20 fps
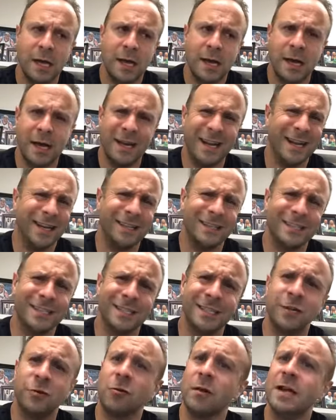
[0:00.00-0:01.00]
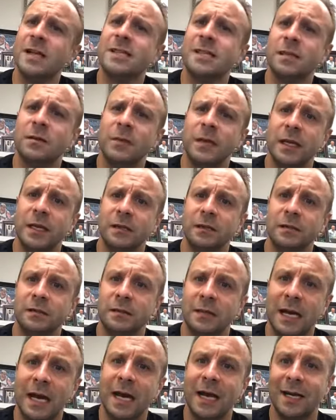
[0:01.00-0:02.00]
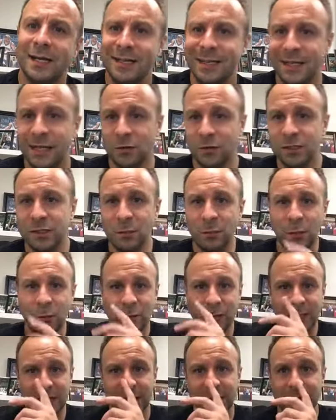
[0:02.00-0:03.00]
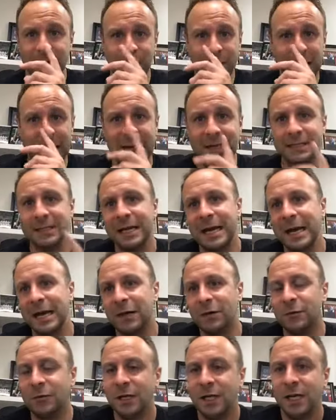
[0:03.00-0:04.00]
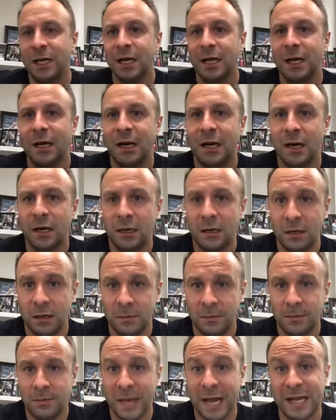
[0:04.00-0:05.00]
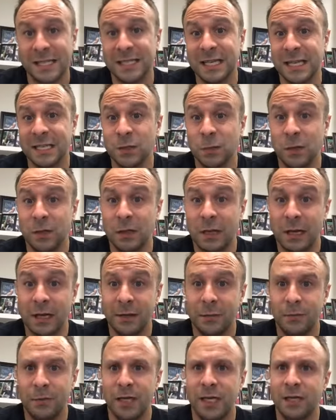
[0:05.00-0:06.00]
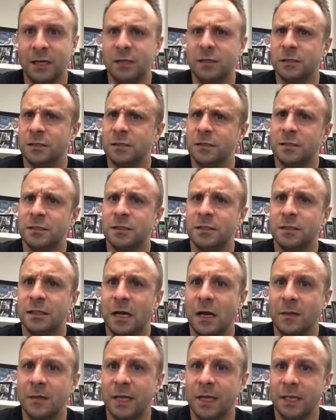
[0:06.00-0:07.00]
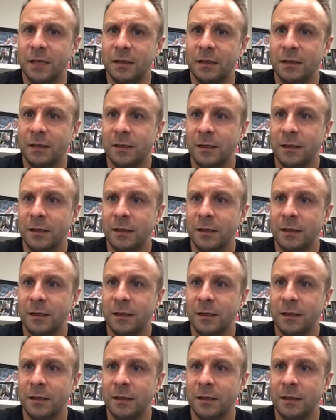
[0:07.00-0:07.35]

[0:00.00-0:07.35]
And that's crazy to me that, you know, someone would ask how, accessible I am, because I mean,